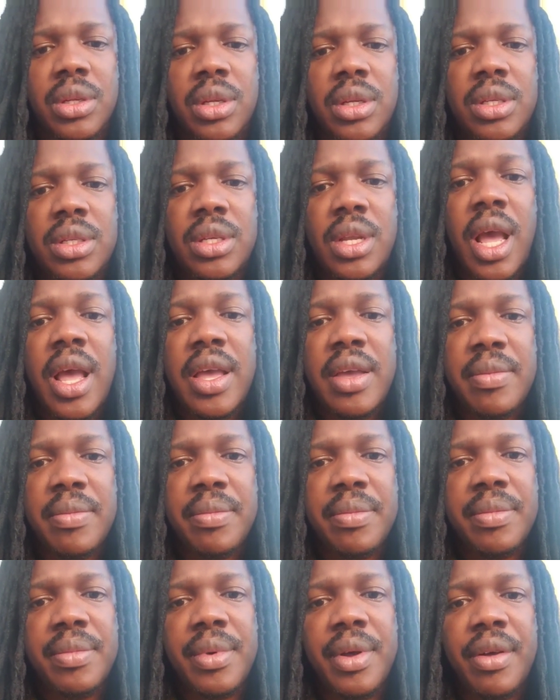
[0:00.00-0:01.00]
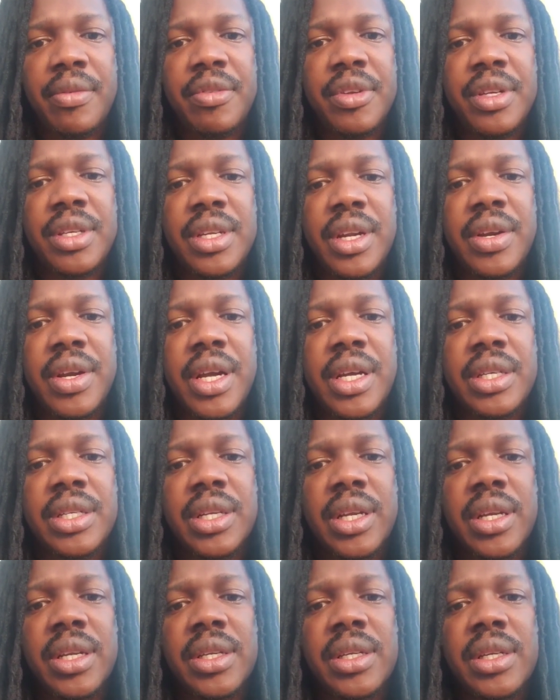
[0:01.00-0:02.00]
the time of
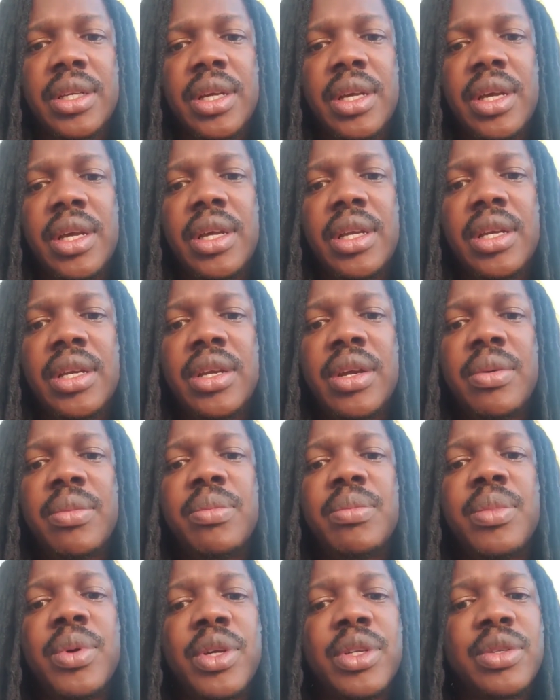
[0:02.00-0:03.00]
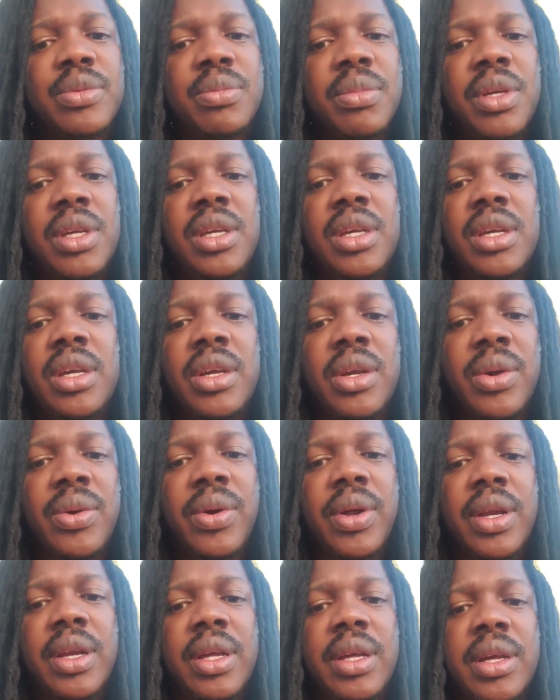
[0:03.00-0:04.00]
interaction there must be
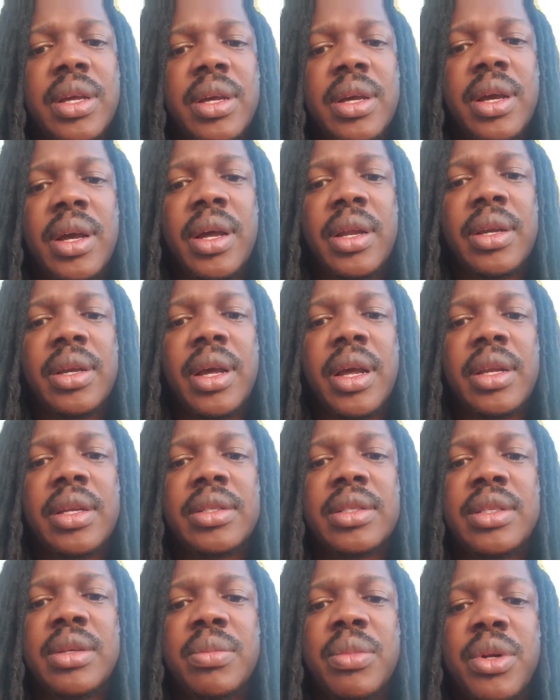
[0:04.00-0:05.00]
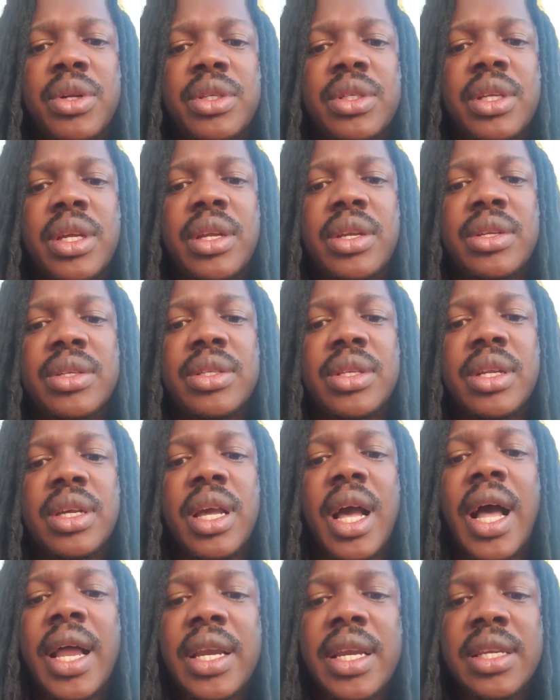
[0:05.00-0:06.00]
equally and, and simultaneously
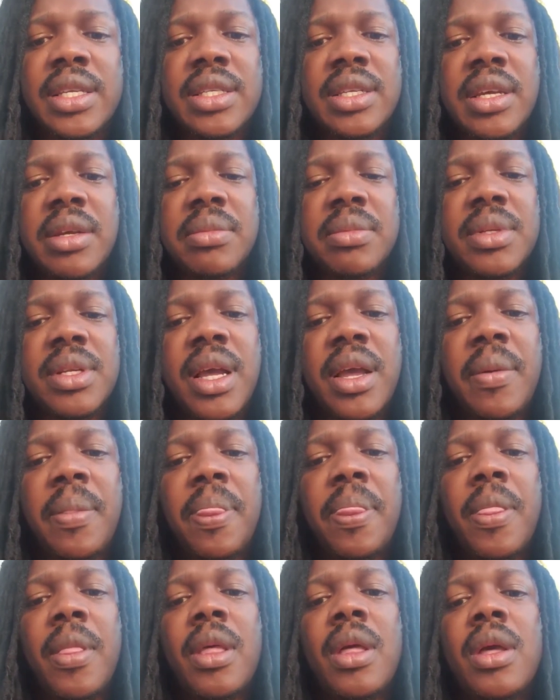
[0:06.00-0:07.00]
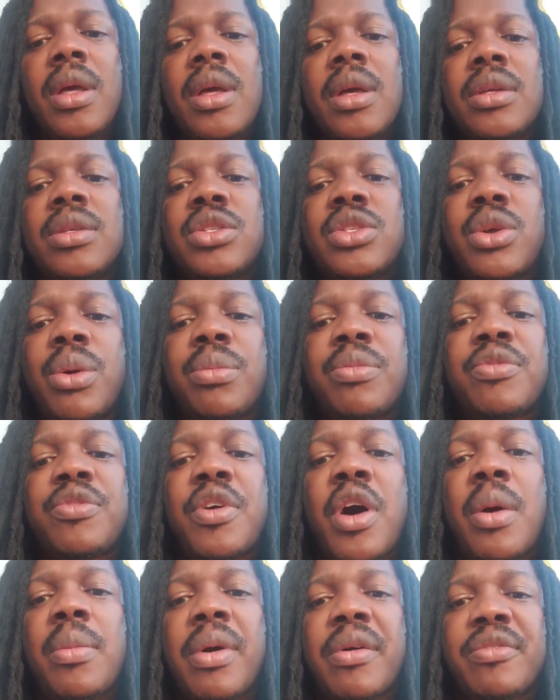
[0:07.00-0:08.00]
at the same time some
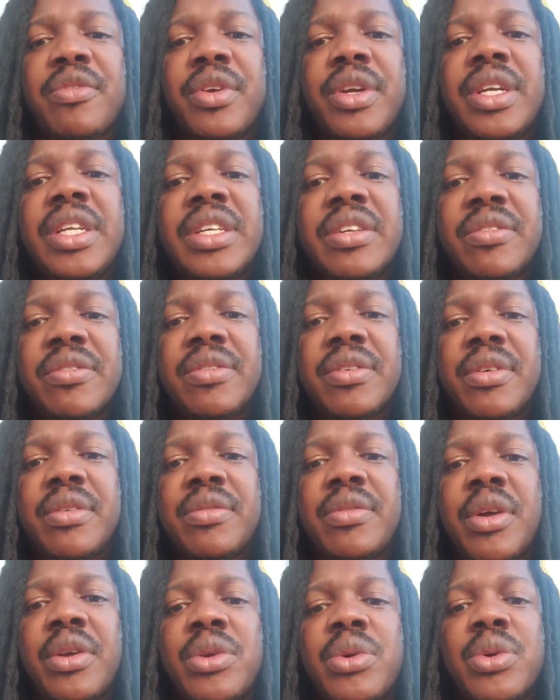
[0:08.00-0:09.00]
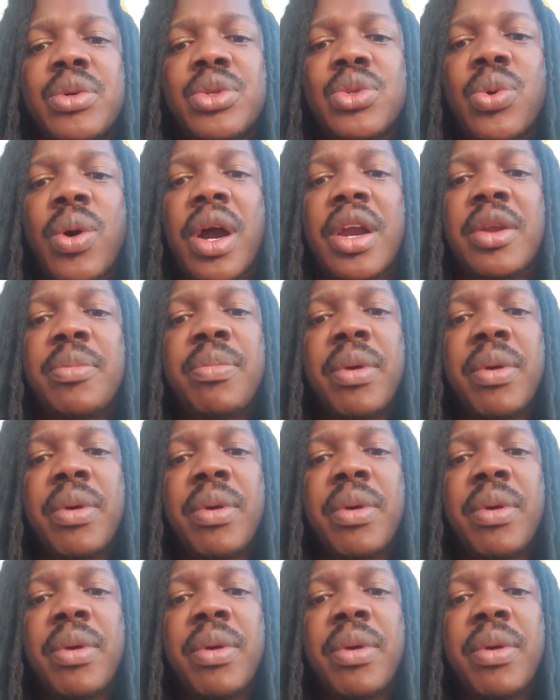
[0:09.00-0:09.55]
form of relief for those who are